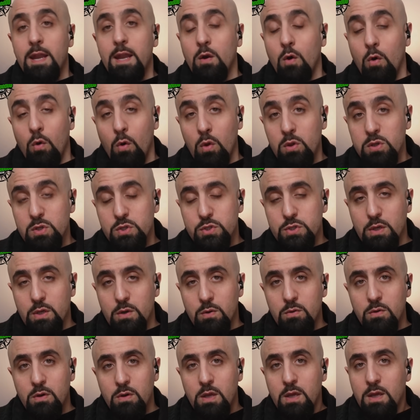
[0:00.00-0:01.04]
And
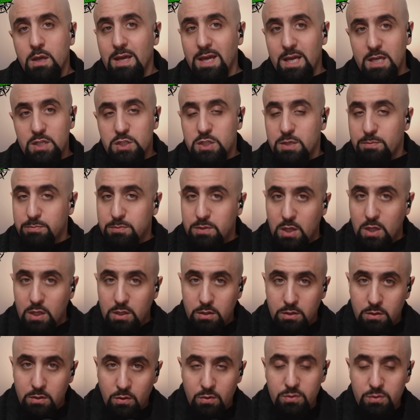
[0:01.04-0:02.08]
also, Egypt
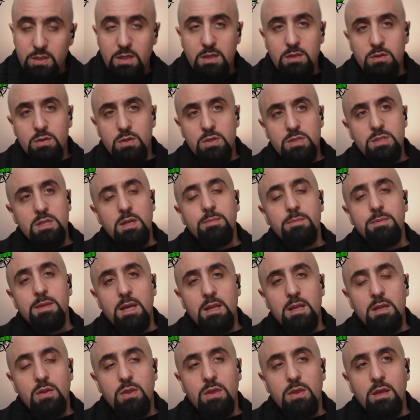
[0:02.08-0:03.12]
did not intercept
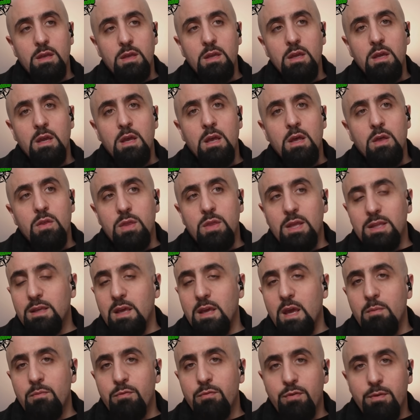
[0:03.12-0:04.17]
anything that
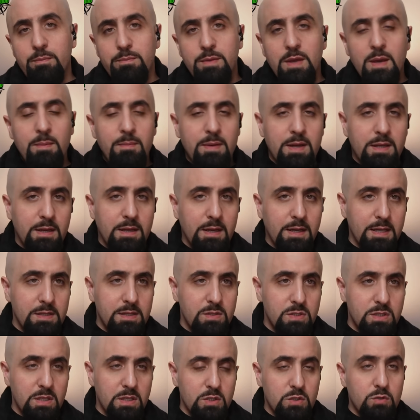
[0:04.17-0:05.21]
came from Yemen
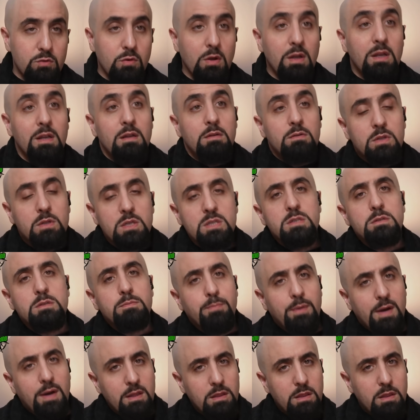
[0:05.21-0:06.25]
against Israel,
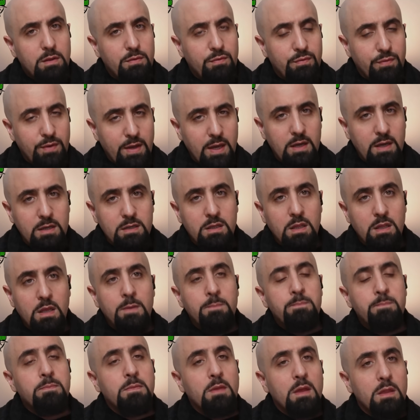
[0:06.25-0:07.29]
despite the fact
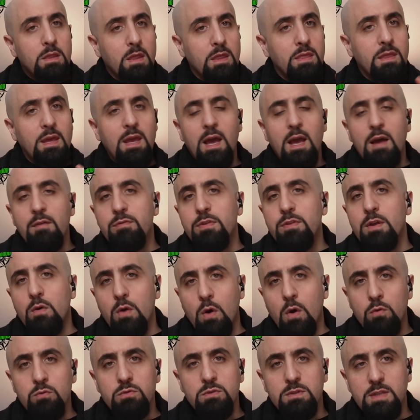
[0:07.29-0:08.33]
that they have
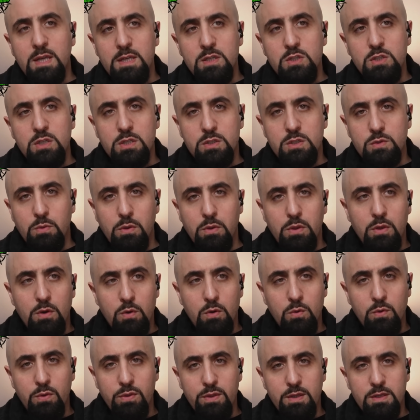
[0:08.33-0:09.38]
their own tensions with the
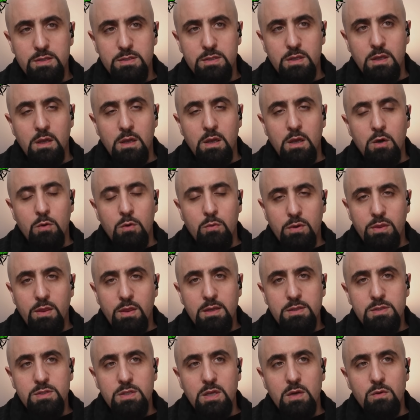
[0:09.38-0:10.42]
Houthis, with
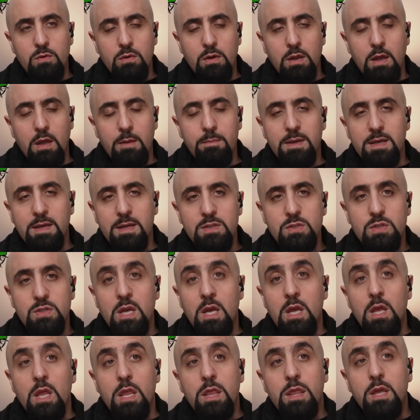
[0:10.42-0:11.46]
Ansarullah, because
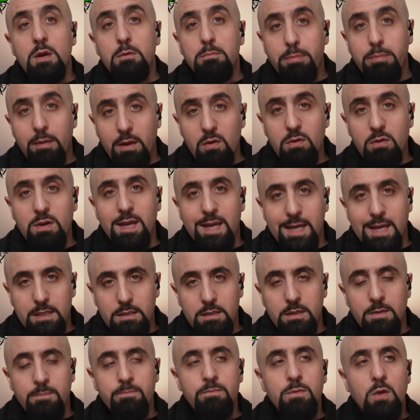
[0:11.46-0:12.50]
their
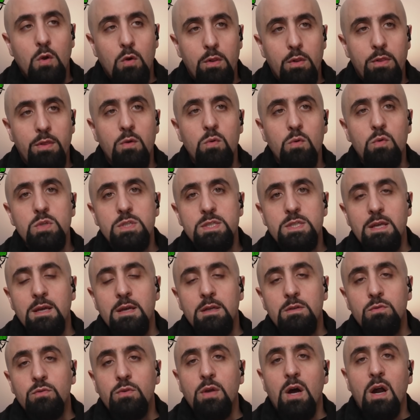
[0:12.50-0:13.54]
blockade, although was
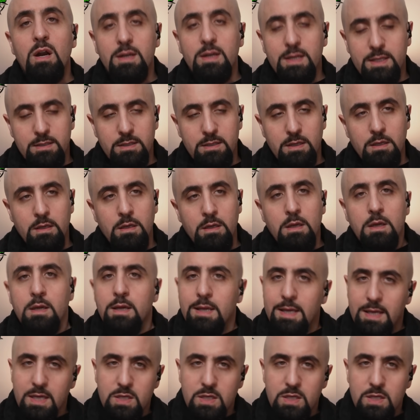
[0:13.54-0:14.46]
targeting